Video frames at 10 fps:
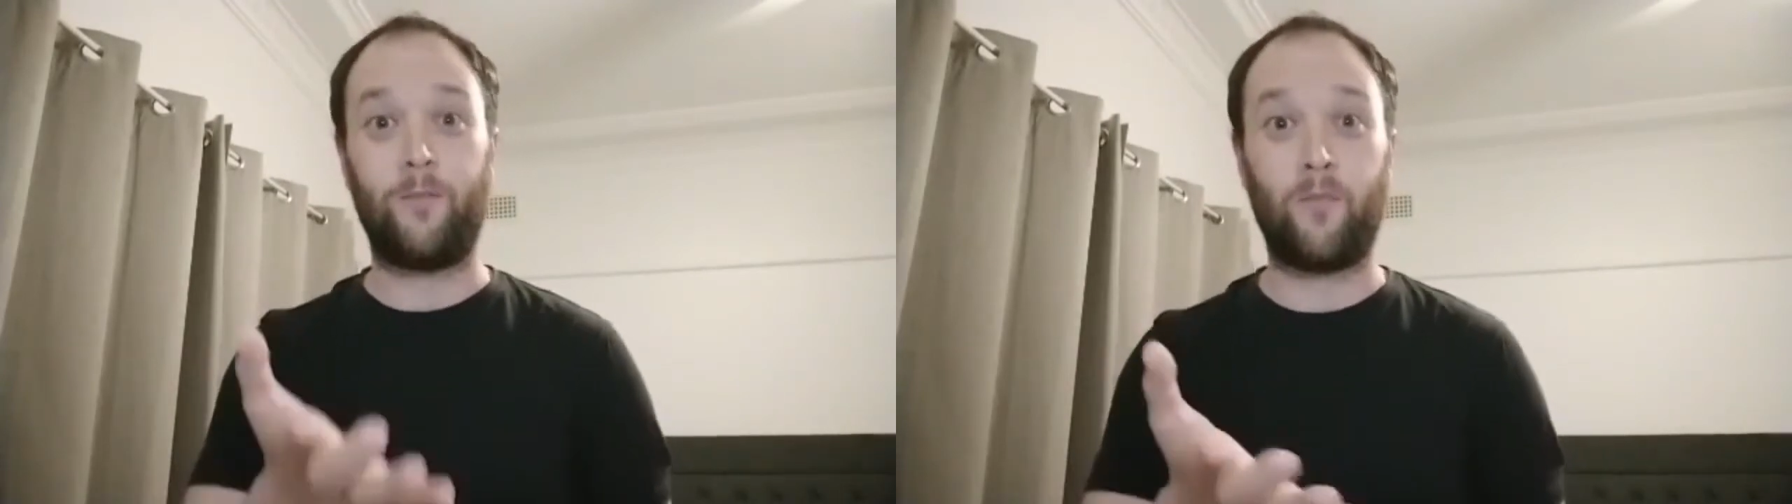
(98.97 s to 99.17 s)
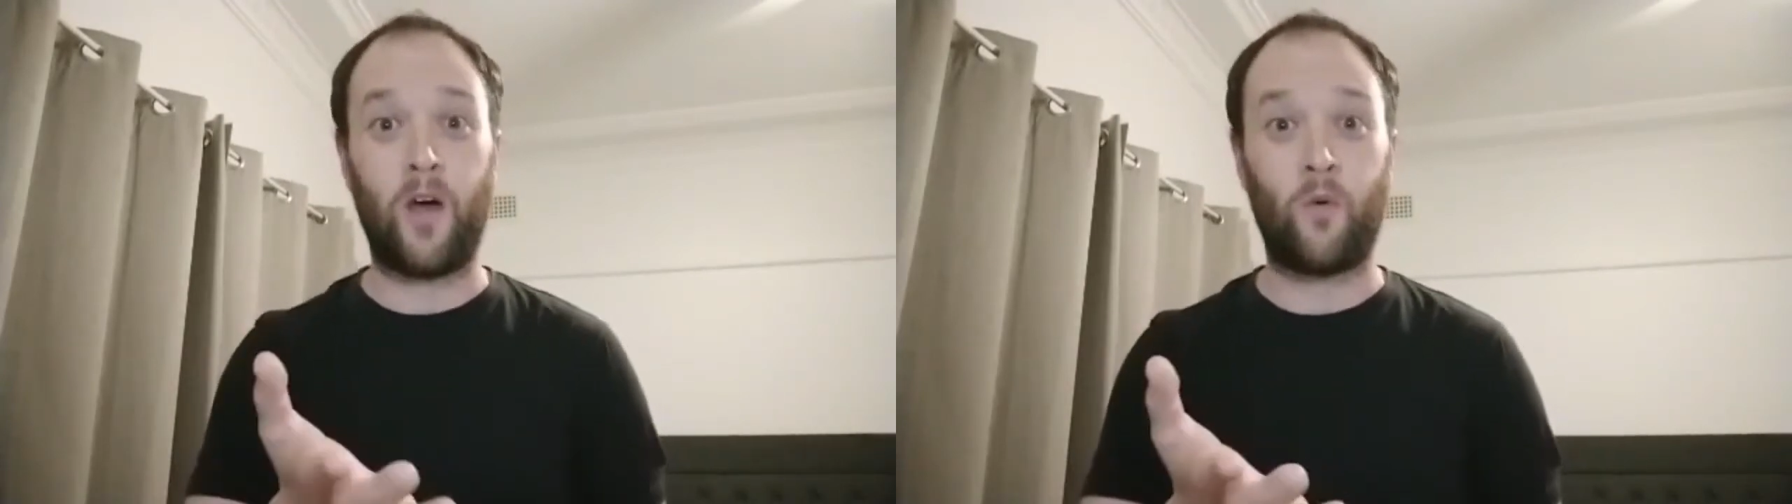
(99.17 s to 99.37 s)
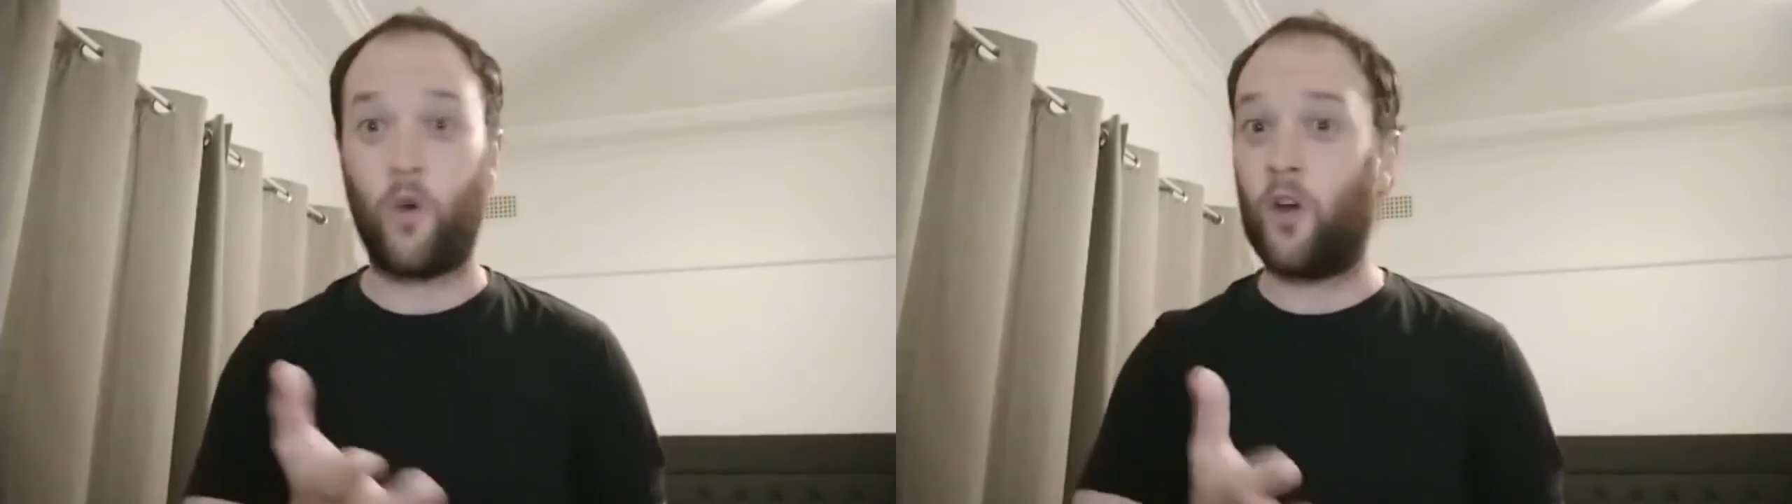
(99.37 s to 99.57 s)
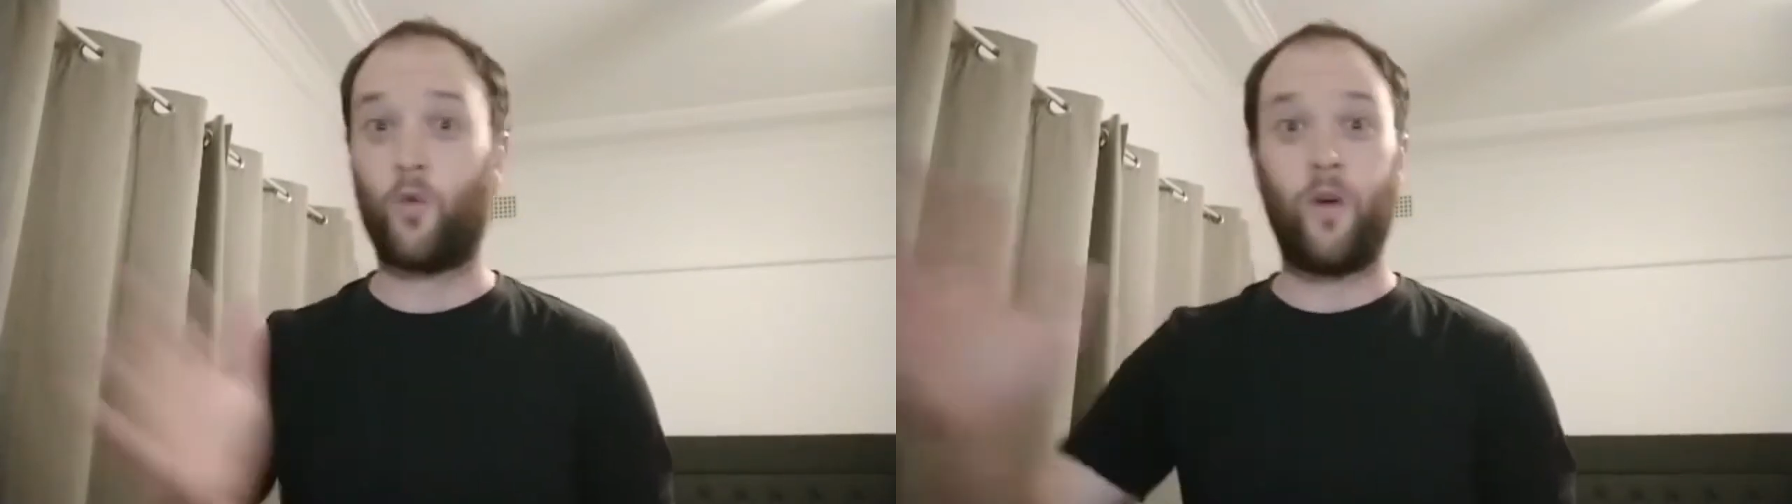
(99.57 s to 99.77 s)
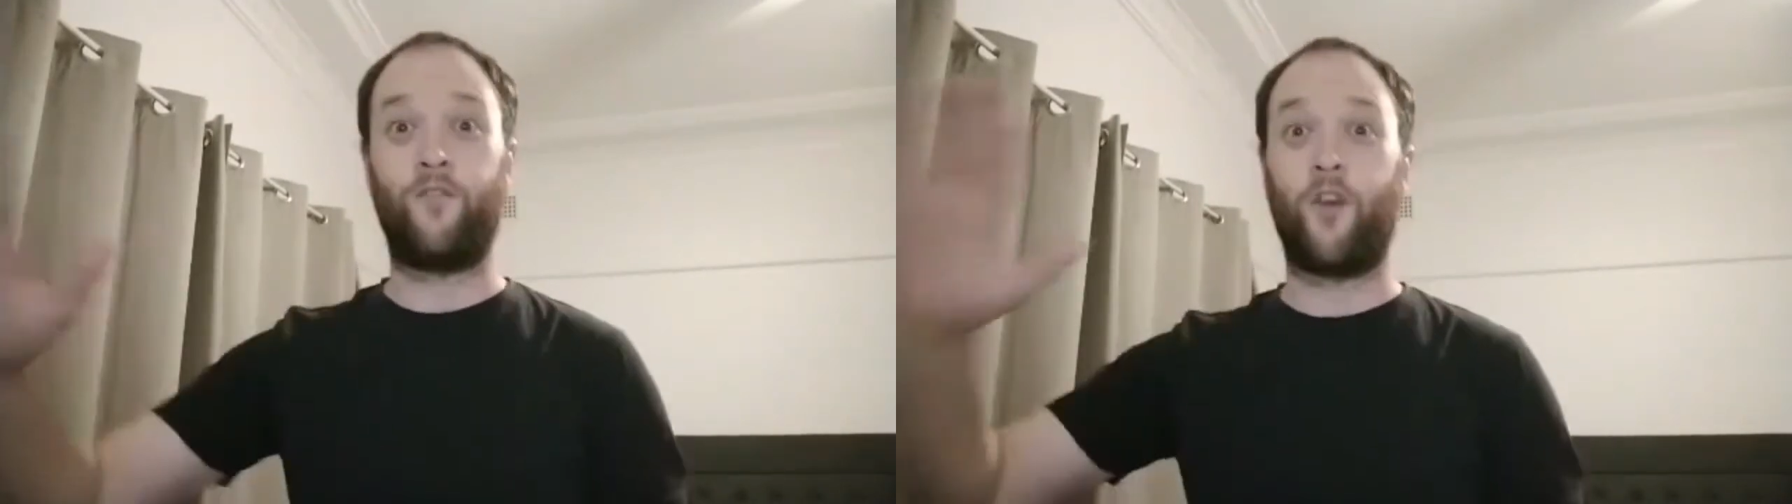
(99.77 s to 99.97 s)
At my work,
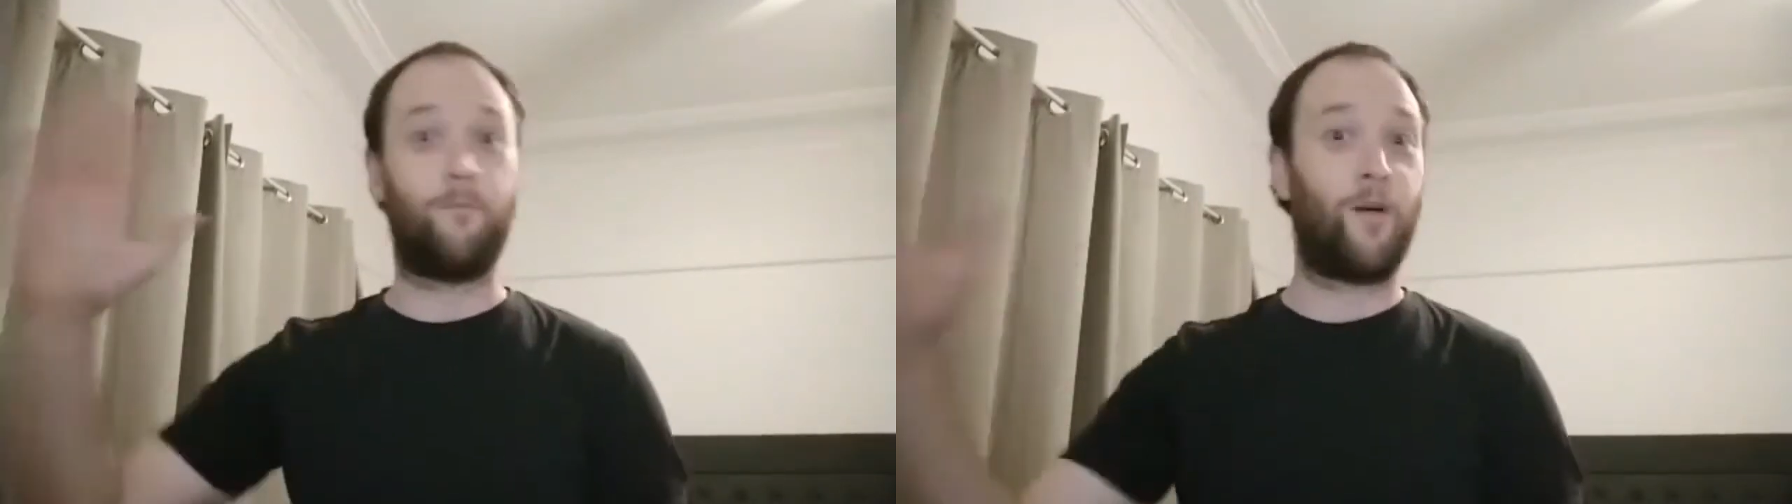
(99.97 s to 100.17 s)
we've got